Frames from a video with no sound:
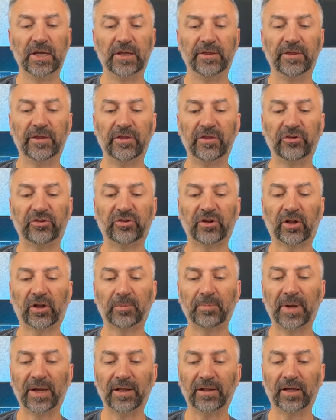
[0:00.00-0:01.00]
then the seller
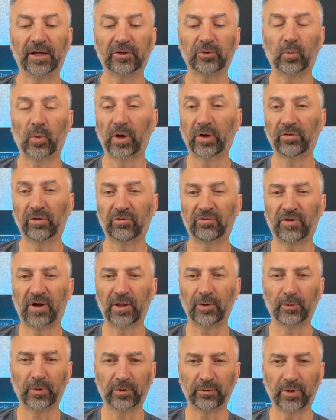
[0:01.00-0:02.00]
may elect one of the
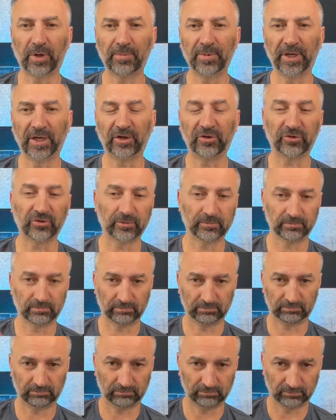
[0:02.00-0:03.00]
following remedies.
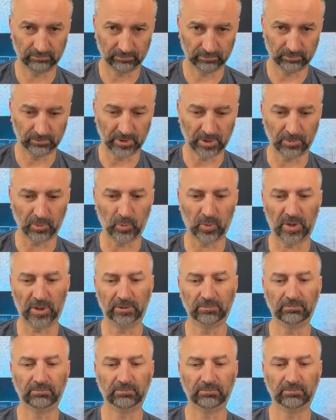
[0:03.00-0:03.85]
Number one,